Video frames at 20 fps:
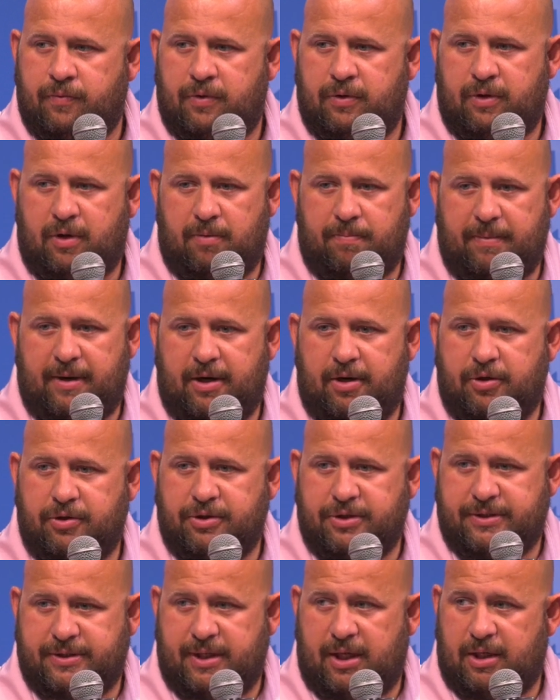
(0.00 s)
their marriage
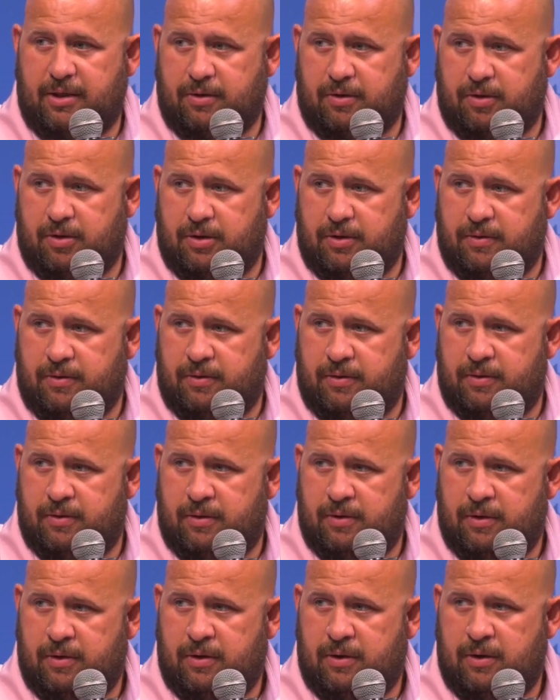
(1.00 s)
is not good.
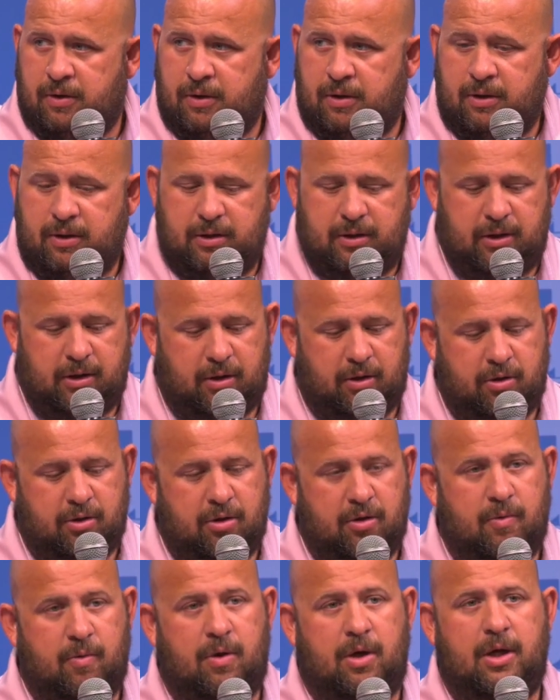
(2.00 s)
Mm-hmm. They go, you
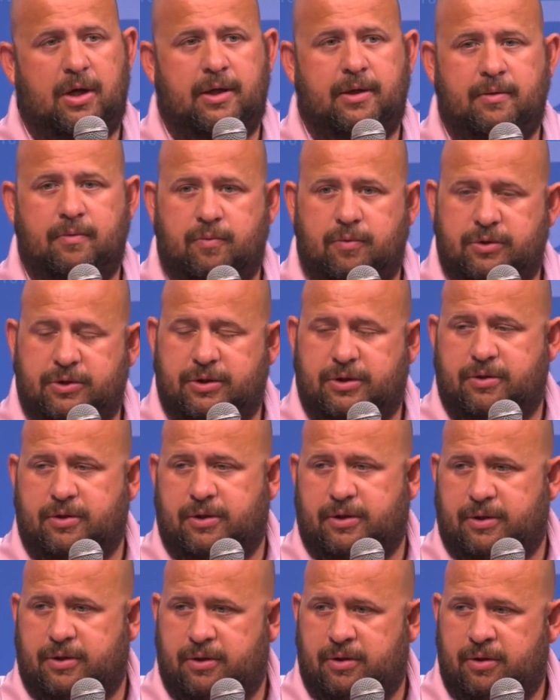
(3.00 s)
know what? We're just going
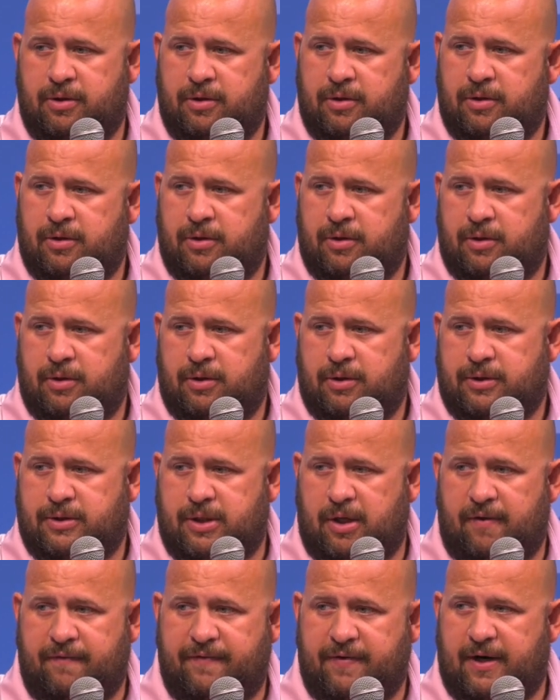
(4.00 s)
to
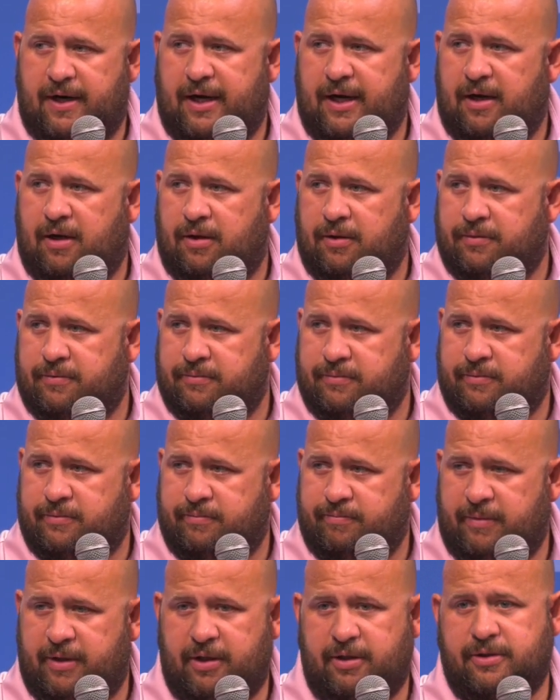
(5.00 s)
tough it out.
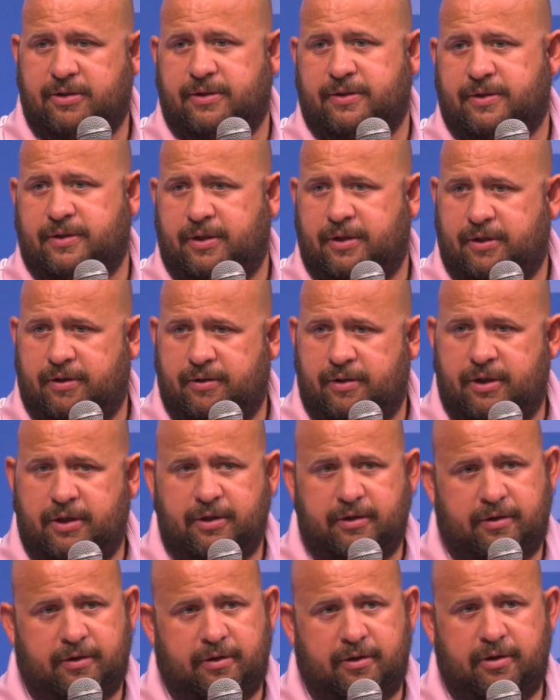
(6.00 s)
Marriage isn't any
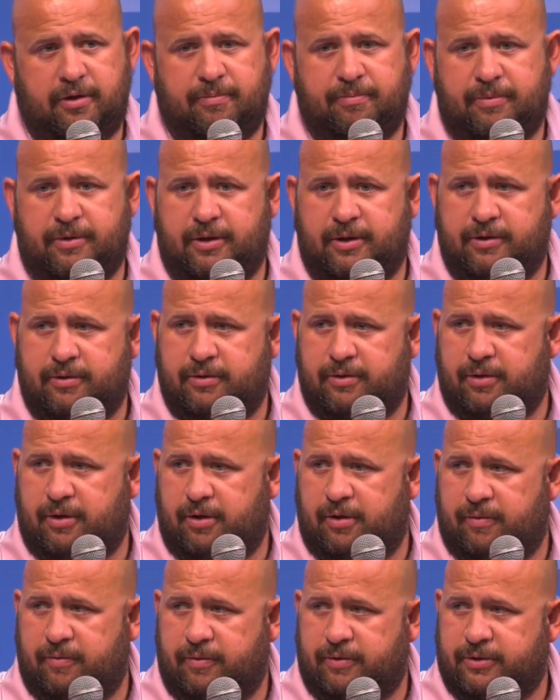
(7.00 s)
good, but, you
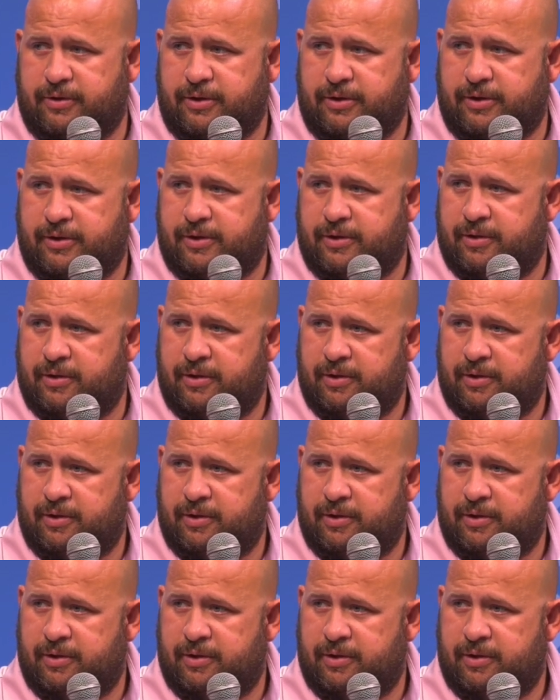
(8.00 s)
know, we'll just